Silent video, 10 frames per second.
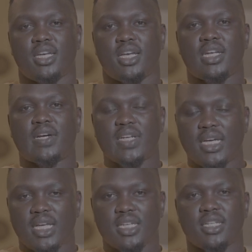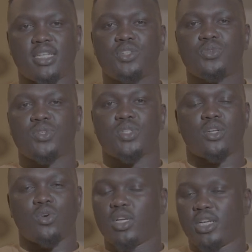And I realized that this was the
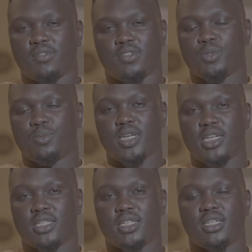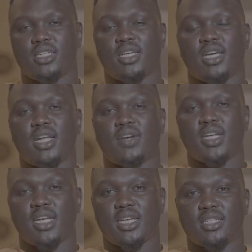calling of the spirit. And I
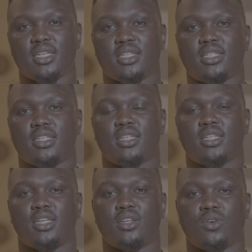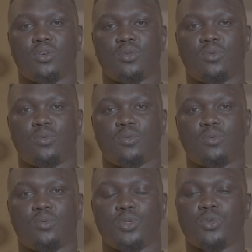realized that, you know,
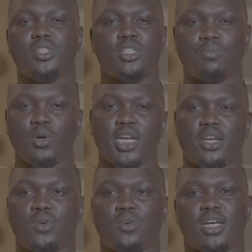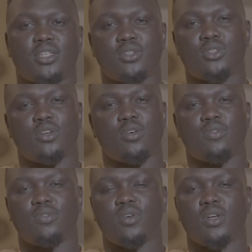you reach a point and you ask yourself,
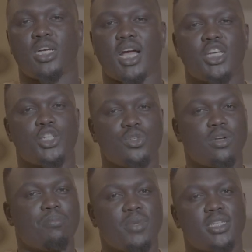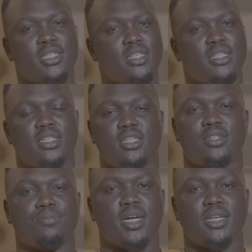I should have met
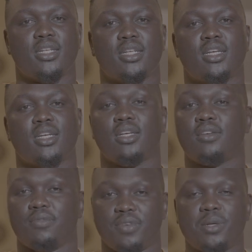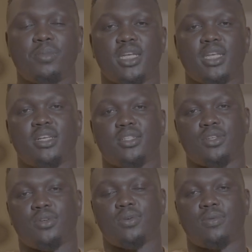this man very many years
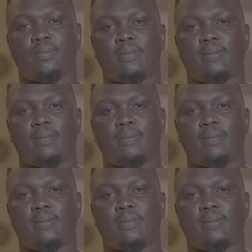ago.